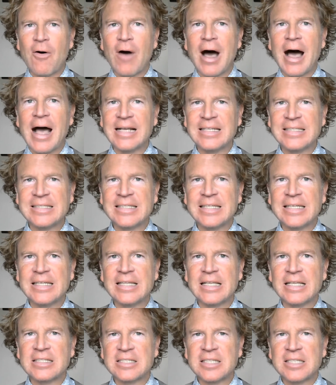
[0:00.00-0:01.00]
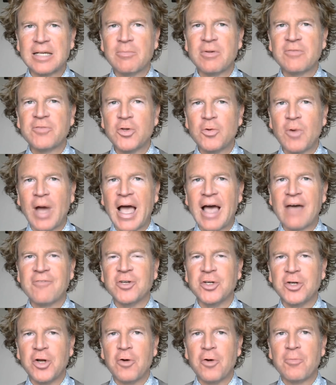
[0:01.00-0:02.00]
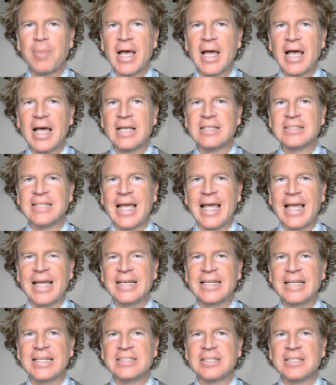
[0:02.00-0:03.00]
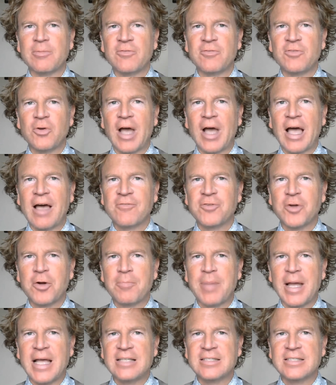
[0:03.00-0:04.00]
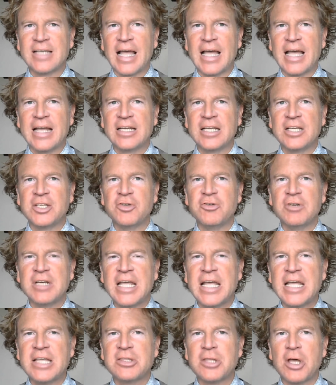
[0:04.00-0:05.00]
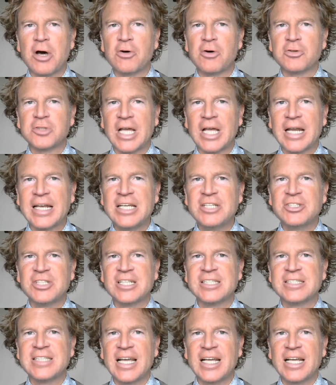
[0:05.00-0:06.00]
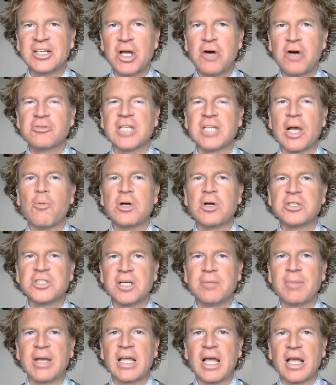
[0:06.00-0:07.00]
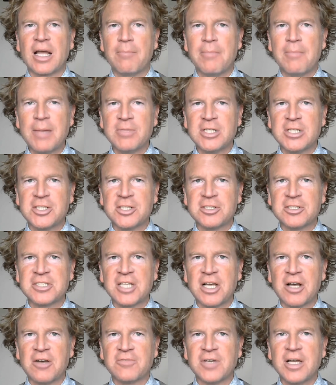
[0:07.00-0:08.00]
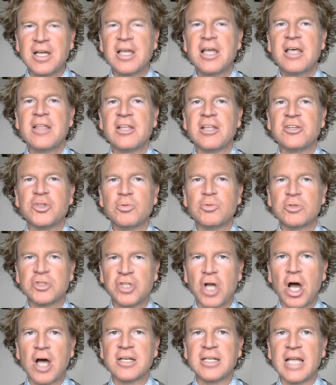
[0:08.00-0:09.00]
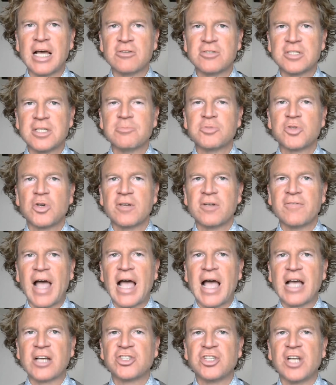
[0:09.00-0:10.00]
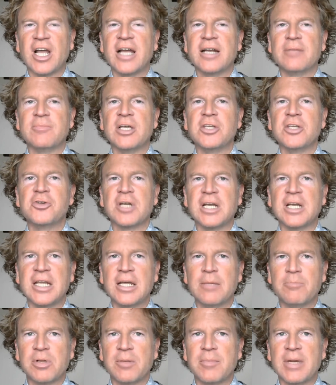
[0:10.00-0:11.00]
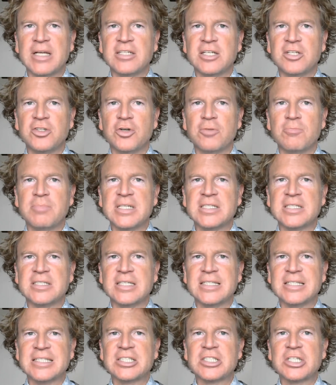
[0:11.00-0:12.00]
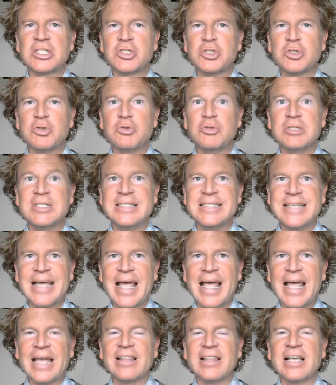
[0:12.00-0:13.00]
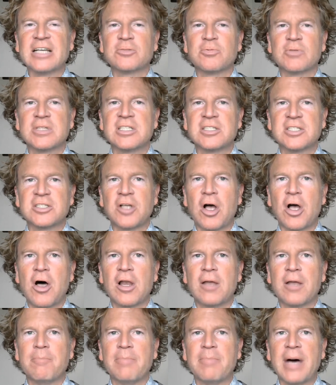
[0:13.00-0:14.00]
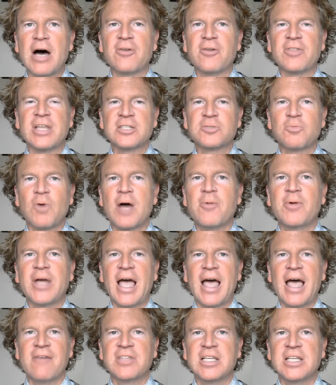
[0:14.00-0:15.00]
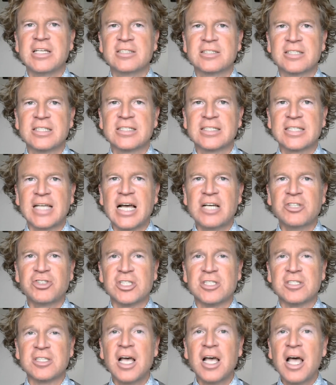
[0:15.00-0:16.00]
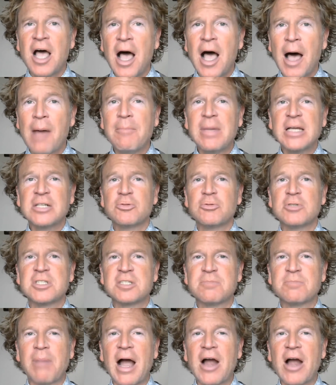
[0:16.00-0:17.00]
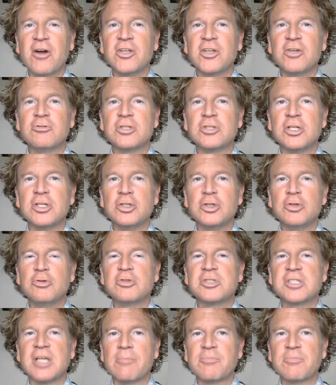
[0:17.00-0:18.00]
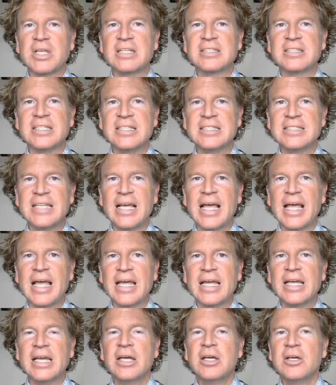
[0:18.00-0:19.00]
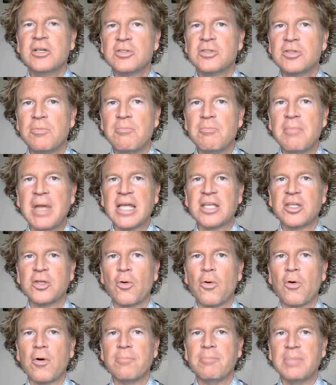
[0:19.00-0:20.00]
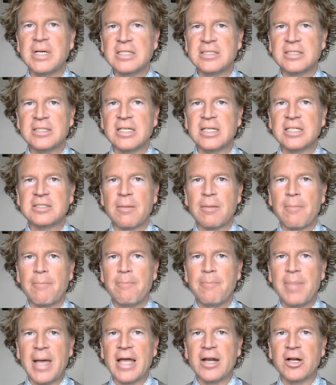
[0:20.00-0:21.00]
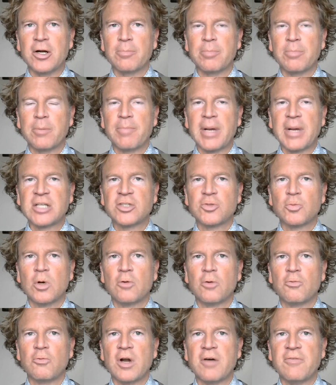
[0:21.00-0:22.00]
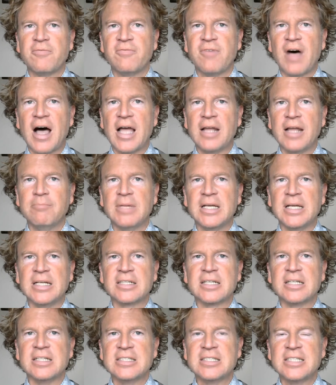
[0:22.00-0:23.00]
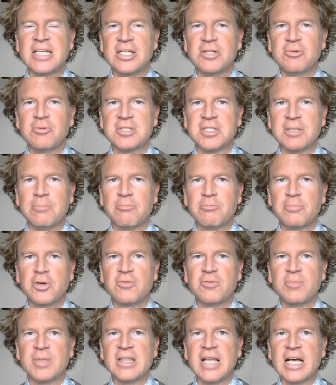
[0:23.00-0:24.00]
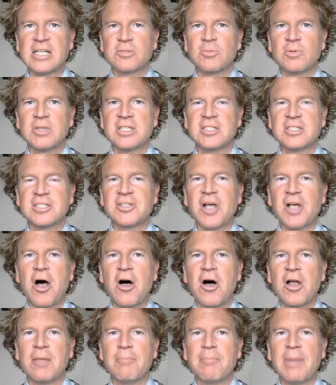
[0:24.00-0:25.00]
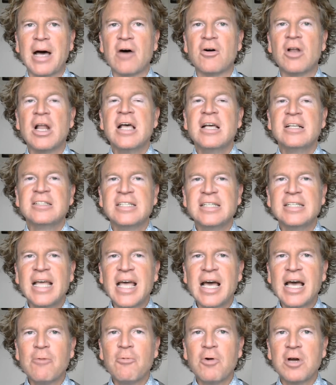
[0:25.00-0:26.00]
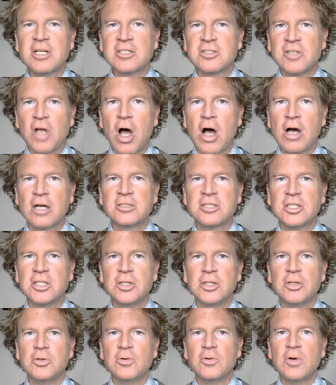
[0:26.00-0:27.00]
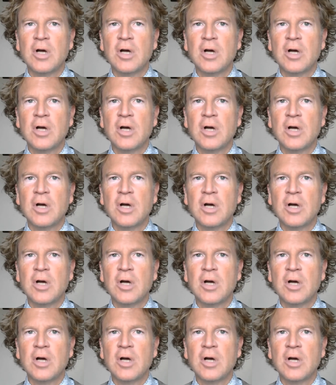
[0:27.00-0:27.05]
I see that some of you have your notepads handy, some of you have your pens handy. You need those. I need you to take notes. I want you to make a commitment to yourself that you will jot down some sort of action item that you can implement in your business today. That's what this is all about. That's why we have these discussions. I'm meant to inspire you to do something today to make your business better. Perpetual refinement, continuous improvement. That's what this is all about. Today, I want to talk to you